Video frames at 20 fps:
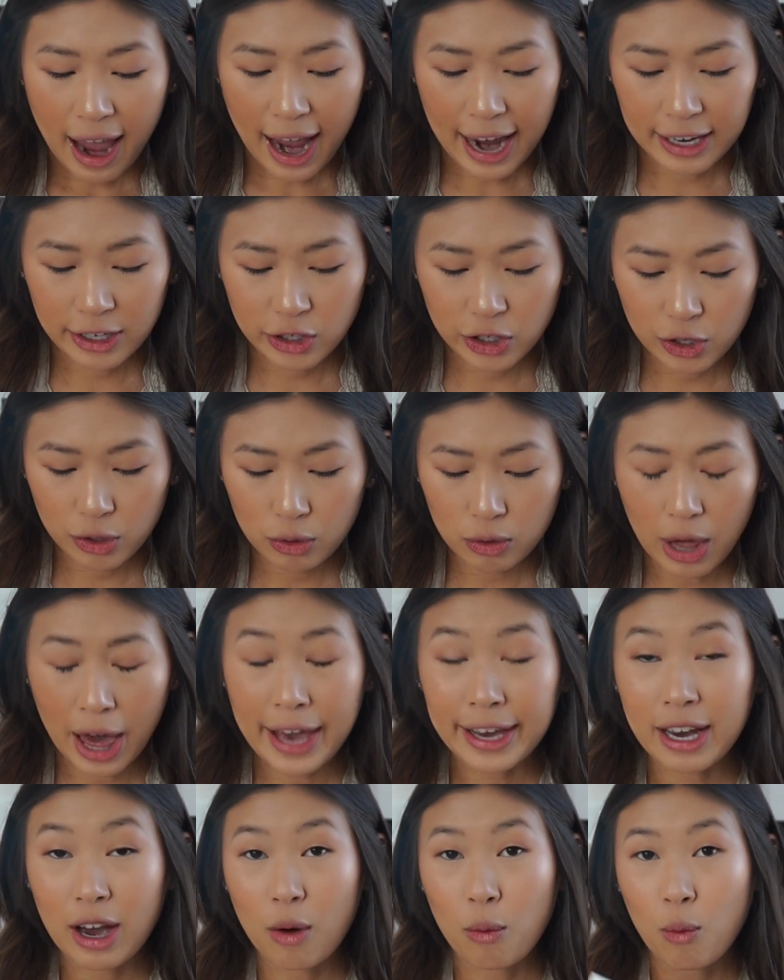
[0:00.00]
I do
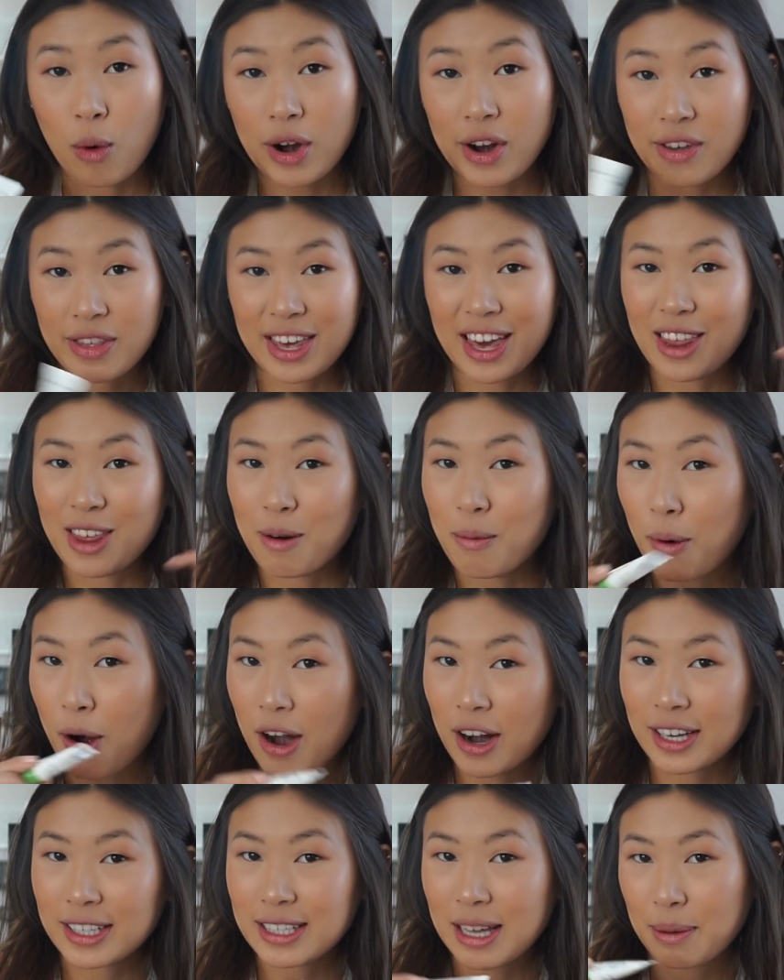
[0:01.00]
like one of the other
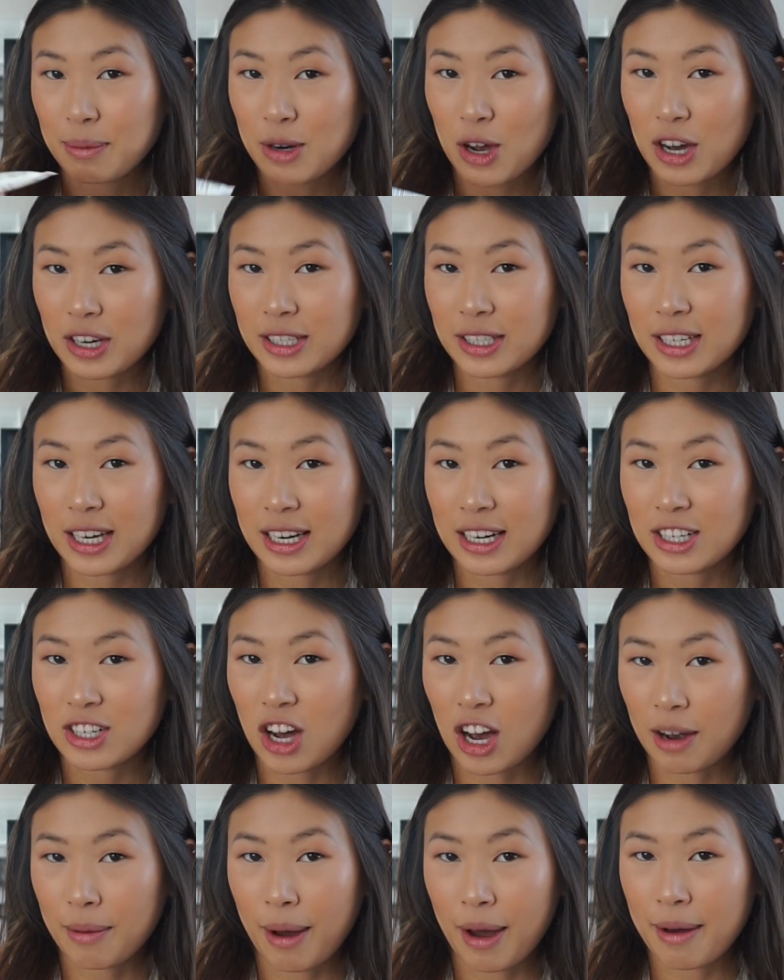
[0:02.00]
products I'm going to
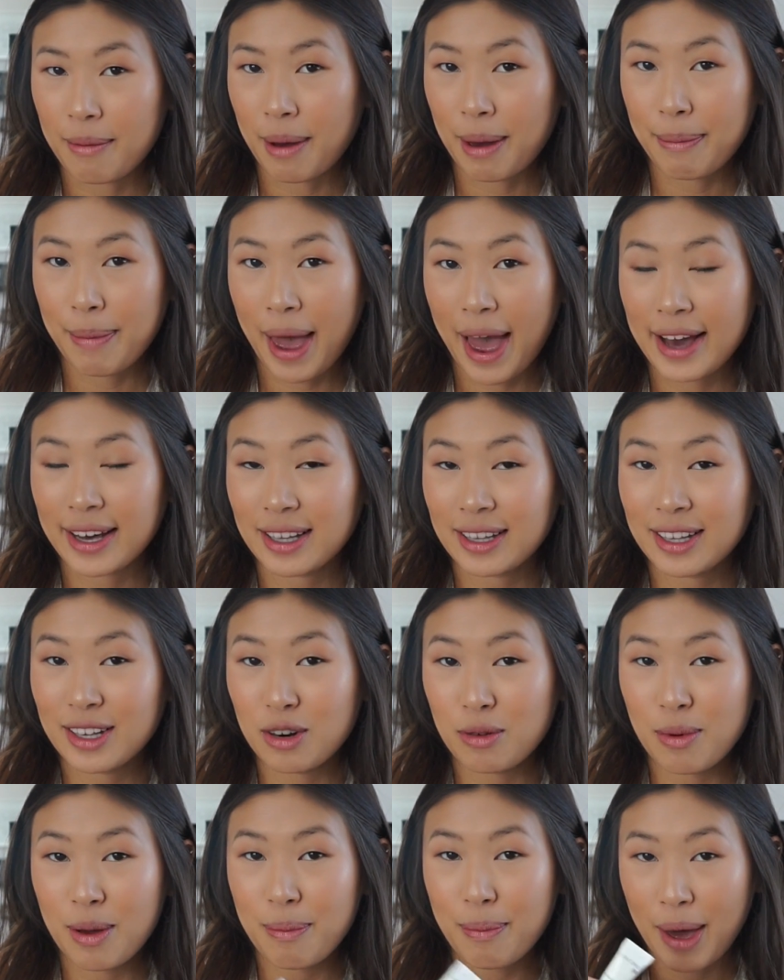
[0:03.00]
talk about in my bag a
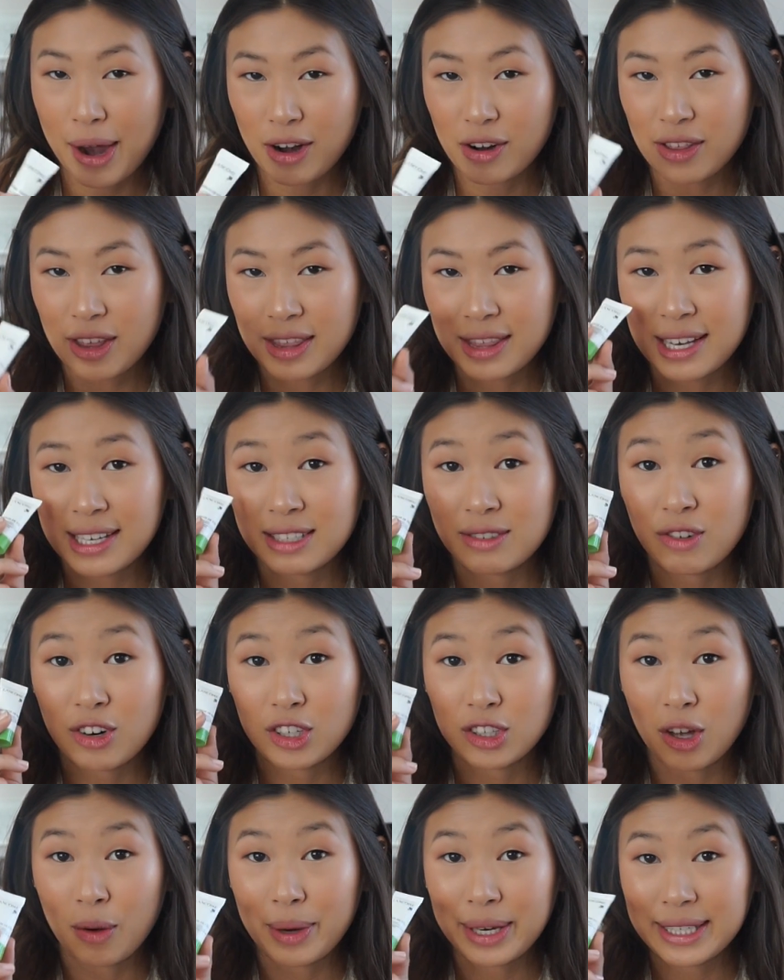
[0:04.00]
little bit better than this
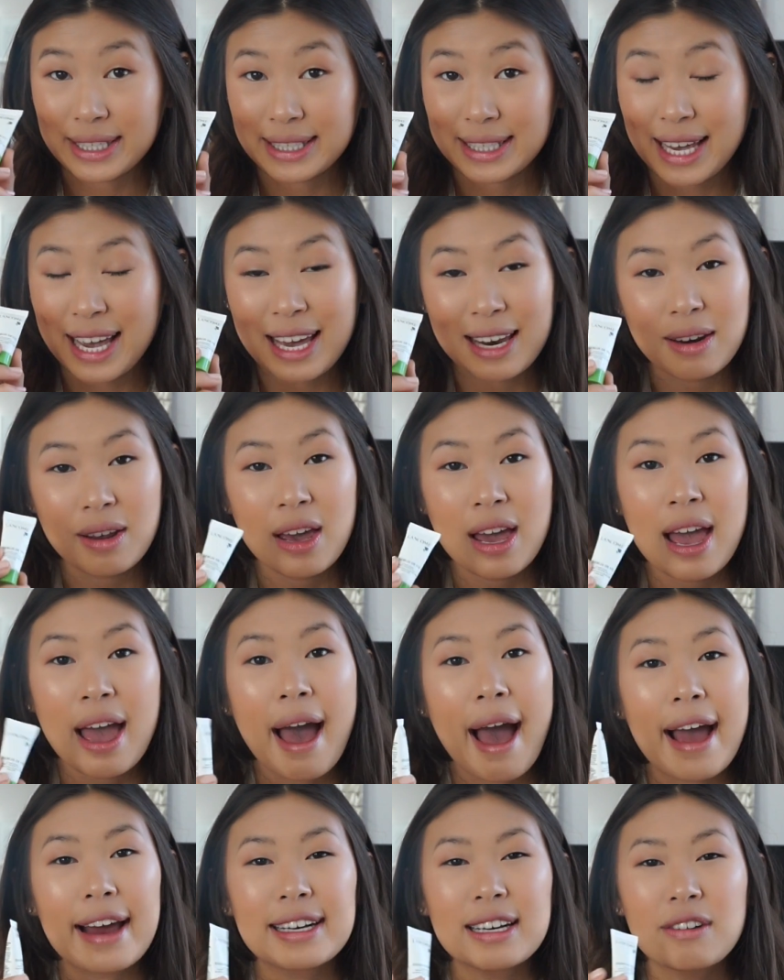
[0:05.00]
for glowing
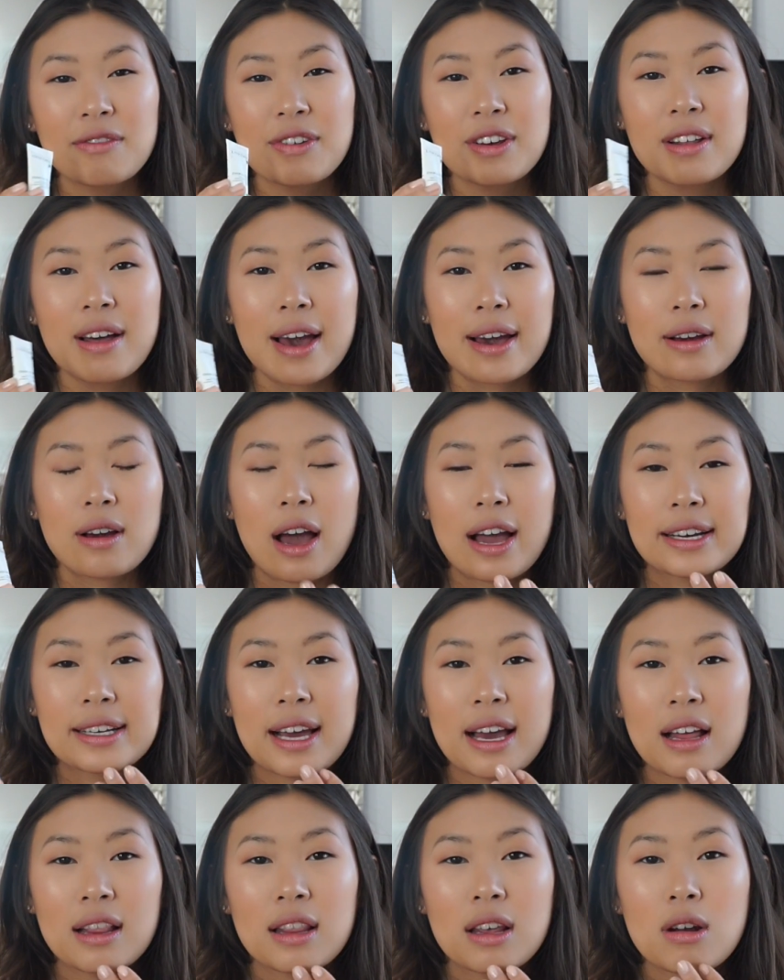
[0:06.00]
skin. I did feel like I'd
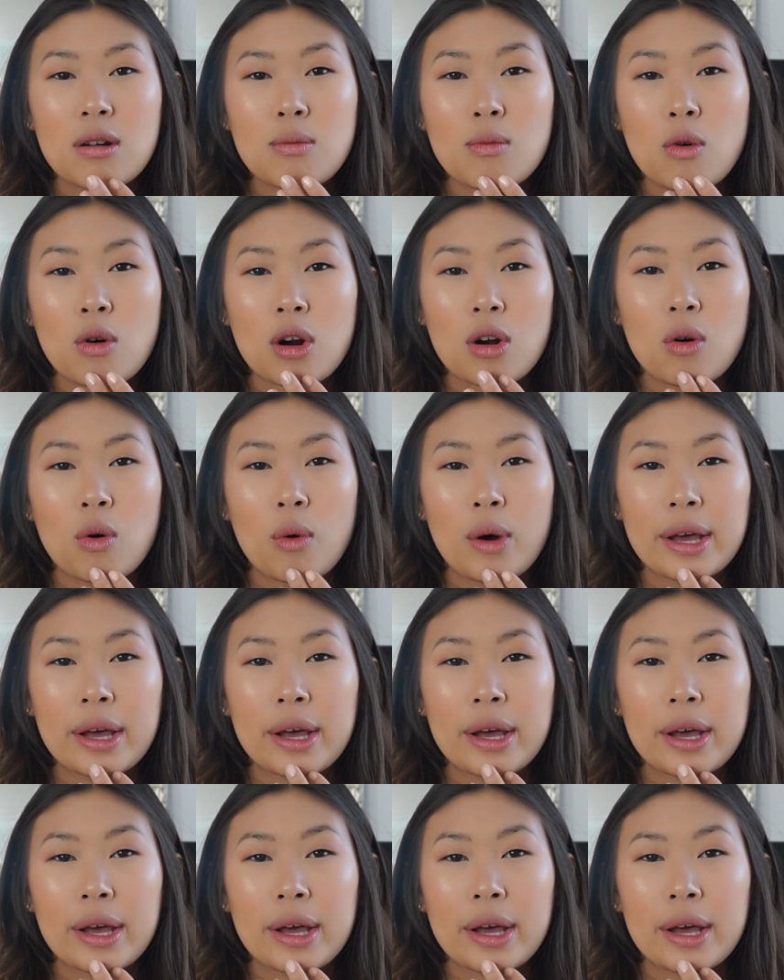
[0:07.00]
get a little more